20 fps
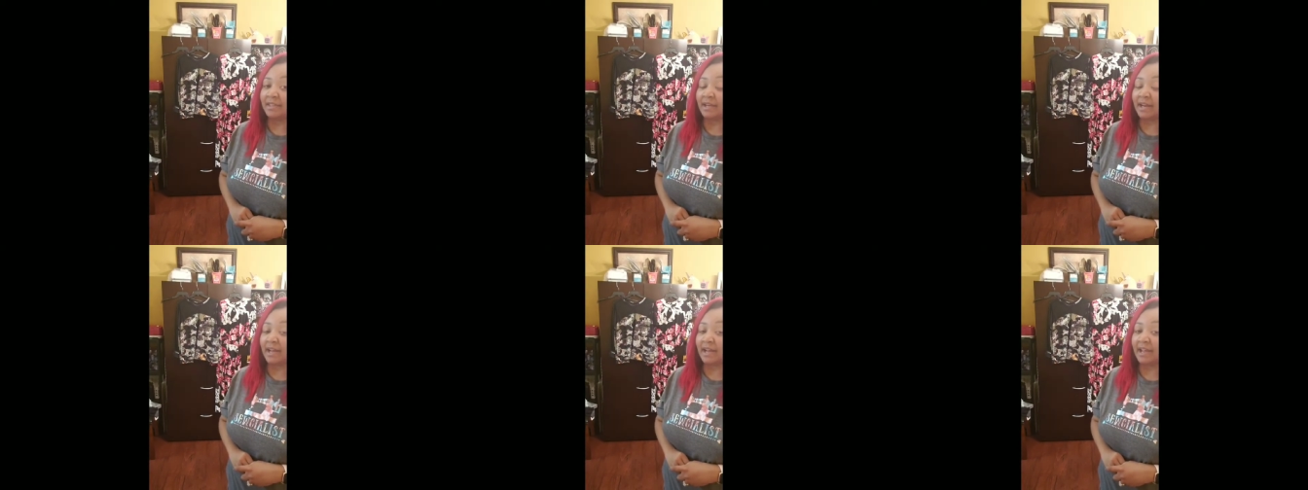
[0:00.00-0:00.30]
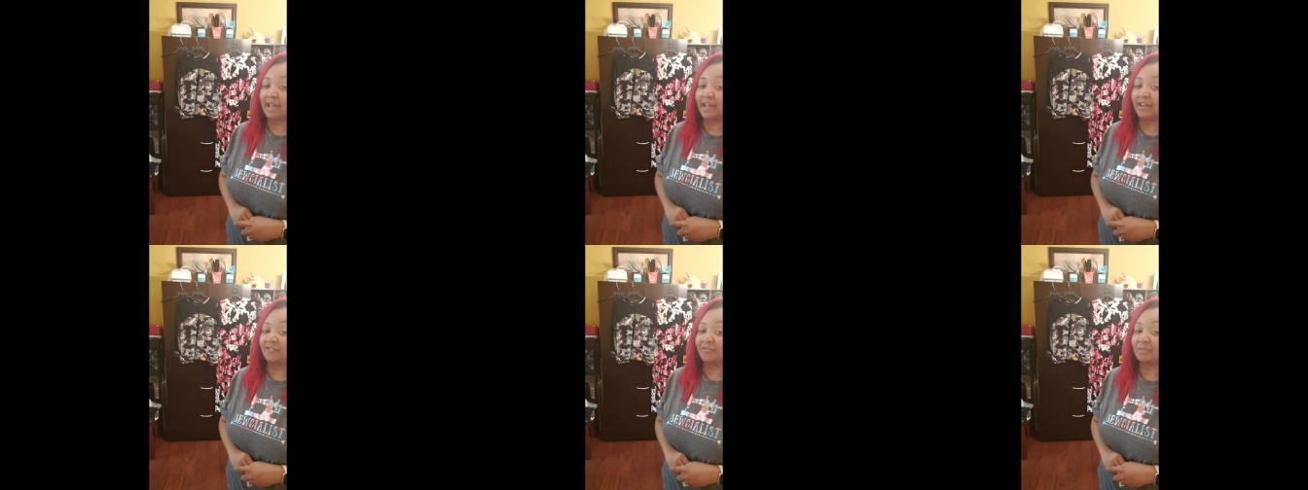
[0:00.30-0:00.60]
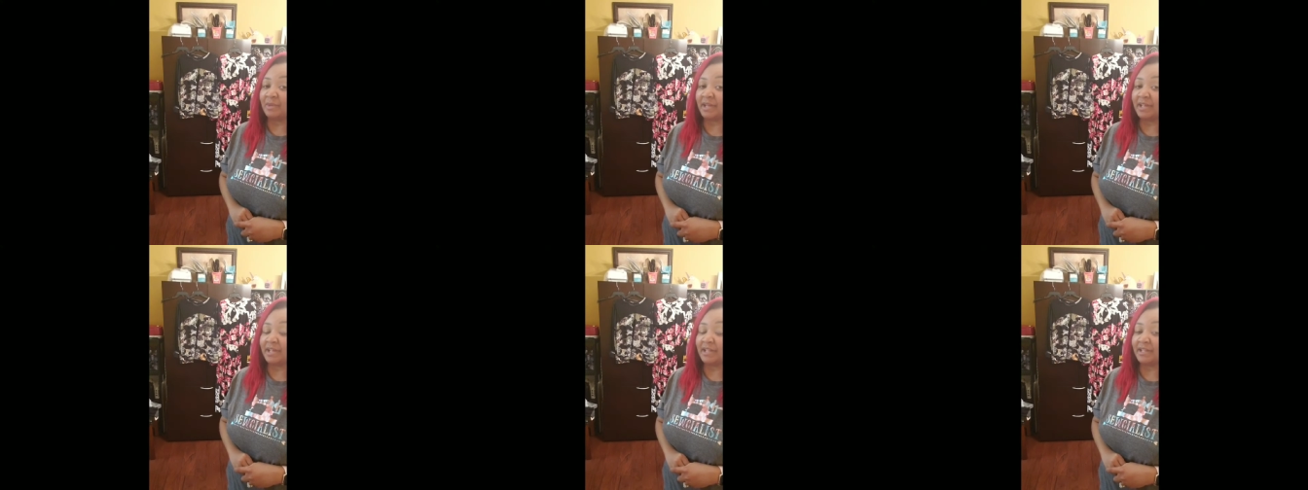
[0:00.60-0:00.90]
that I have
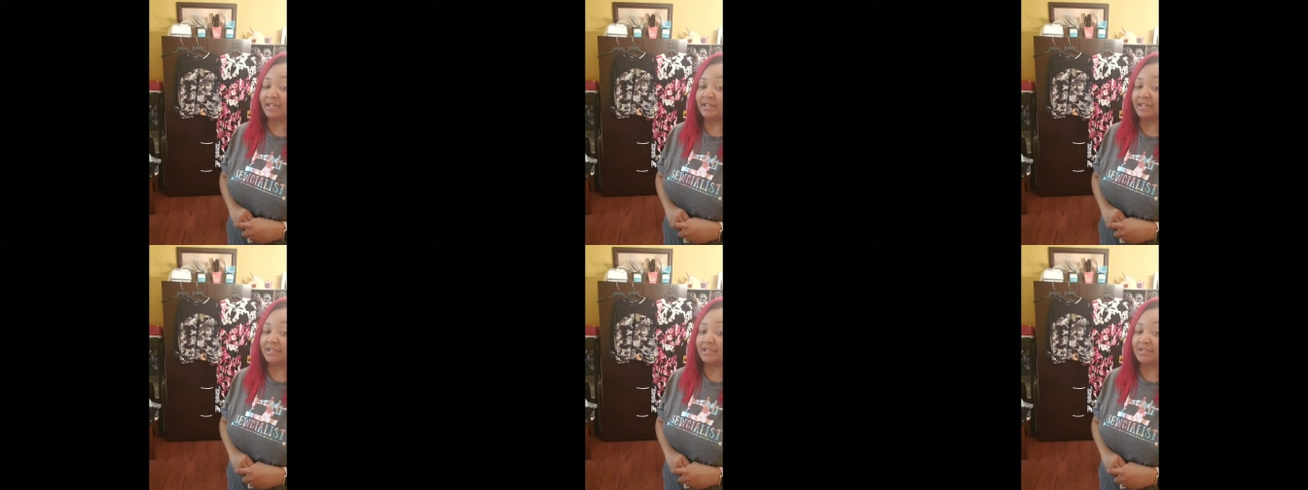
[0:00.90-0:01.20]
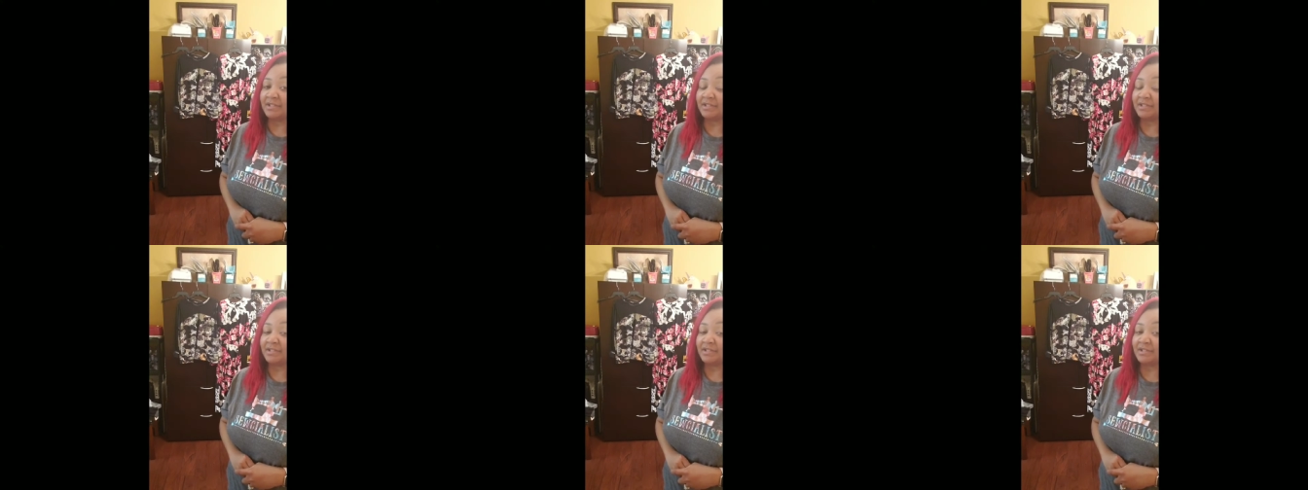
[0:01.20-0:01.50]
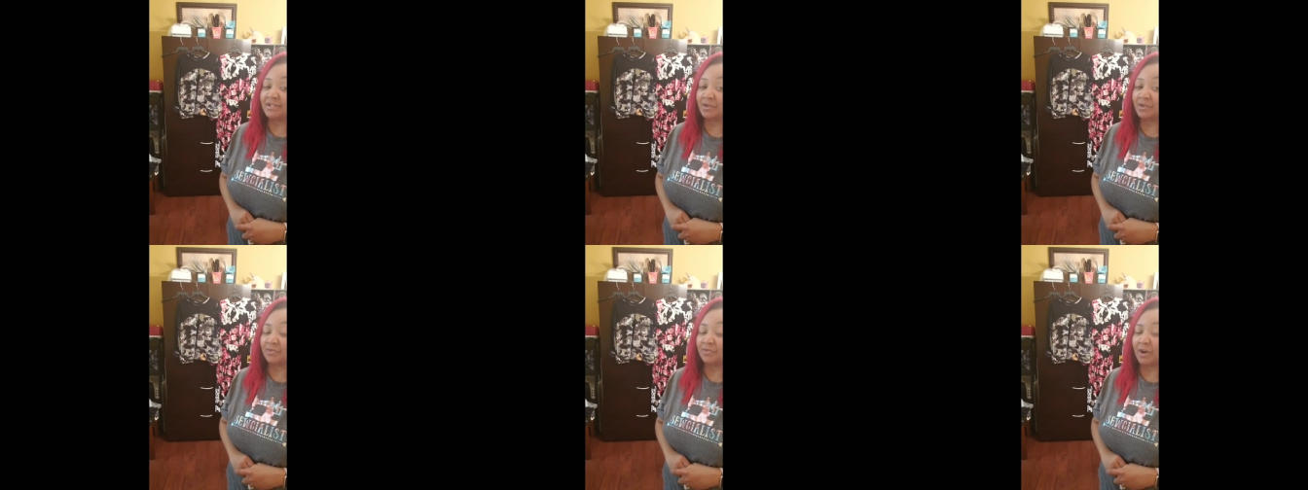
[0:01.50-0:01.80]
made
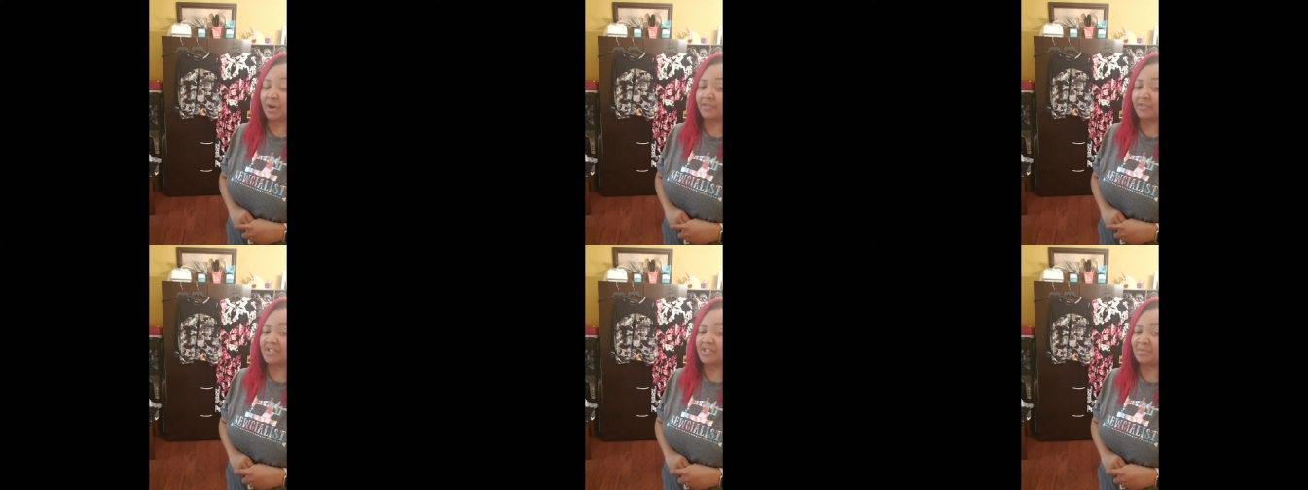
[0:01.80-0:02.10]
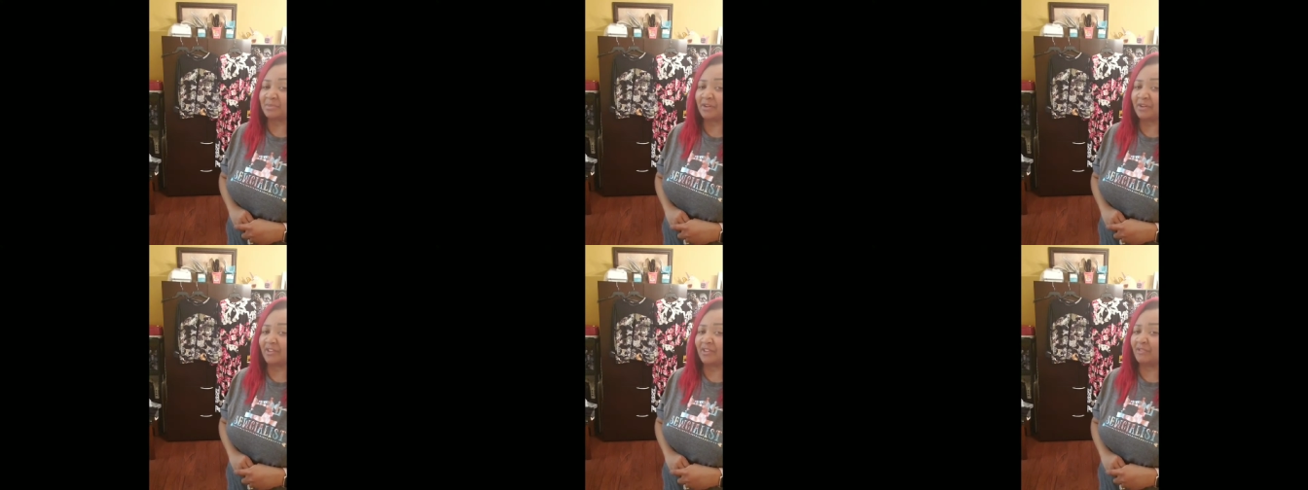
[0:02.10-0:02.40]
so far this month.